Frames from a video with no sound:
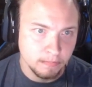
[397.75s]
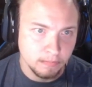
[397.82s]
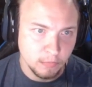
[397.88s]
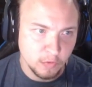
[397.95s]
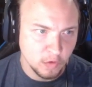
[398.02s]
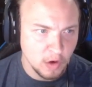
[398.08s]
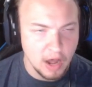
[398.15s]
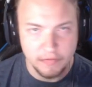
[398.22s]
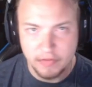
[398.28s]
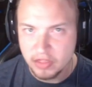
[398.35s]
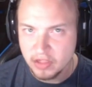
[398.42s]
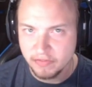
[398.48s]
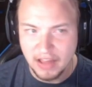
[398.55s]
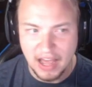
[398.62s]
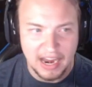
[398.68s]
for
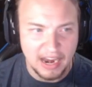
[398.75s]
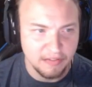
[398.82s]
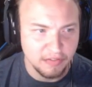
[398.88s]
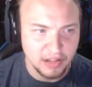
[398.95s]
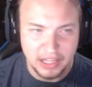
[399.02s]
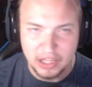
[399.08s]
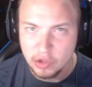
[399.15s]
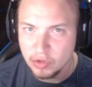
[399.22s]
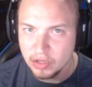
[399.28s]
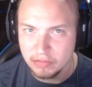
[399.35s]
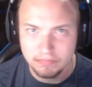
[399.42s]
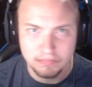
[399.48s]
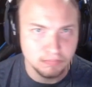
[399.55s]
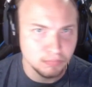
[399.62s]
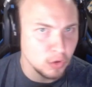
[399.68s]
offensive line, I feel like you could
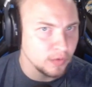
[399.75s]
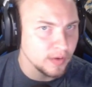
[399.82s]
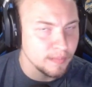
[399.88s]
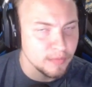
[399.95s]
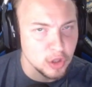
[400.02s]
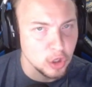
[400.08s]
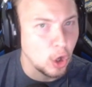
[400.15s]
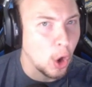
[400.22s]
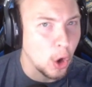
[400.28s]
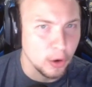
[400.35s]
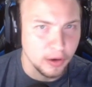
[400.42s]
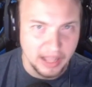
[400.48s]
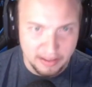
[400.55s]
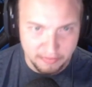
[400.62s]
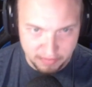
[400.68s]
move him to
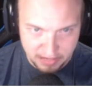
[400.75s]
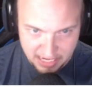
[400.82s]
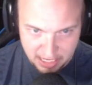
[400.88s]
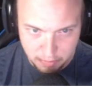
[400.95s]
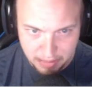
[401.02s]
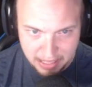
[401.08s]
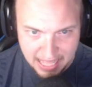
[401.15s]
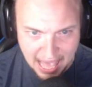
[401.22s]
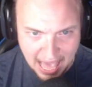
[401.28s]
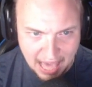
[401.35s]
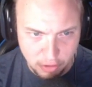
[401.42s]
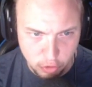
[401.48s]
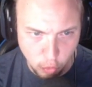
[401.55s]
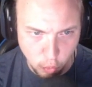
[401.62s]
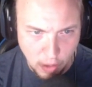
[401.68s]
guard if need be
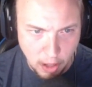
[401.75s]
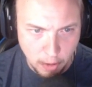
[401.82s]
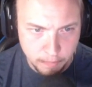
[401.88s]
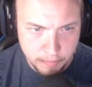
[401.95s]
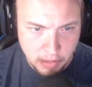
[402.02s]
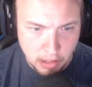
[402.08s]
as well.